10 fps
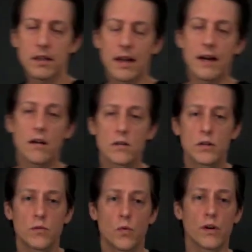like all
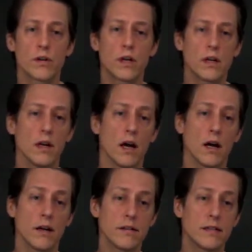good work,
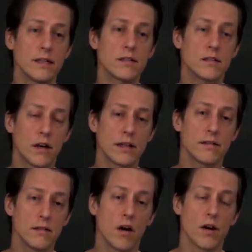this
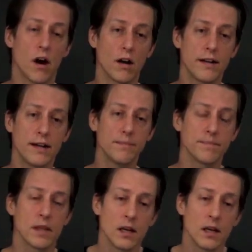started on holiday.